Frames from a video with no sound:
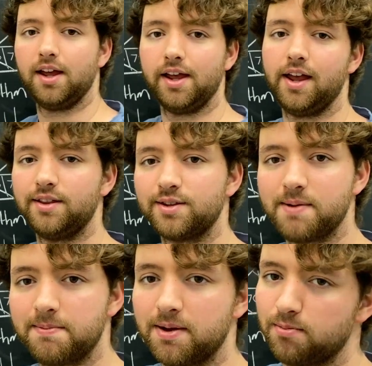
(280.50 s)
And this
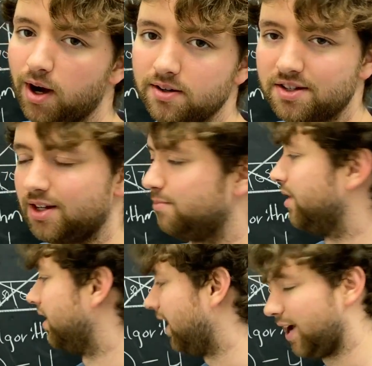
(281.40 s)
might be embarrassing,
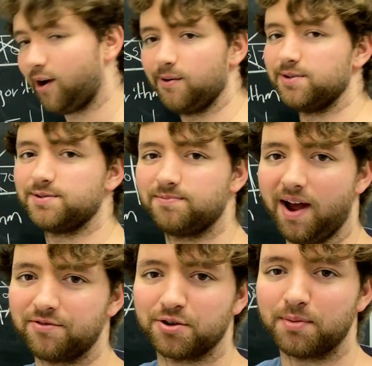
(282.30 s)
but I always
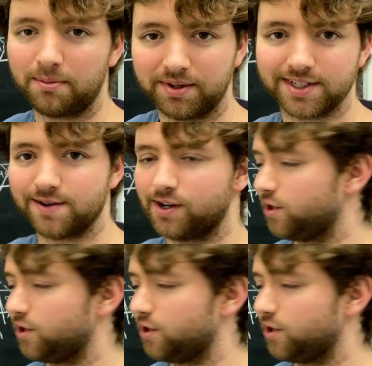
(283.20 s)
have to remind myself how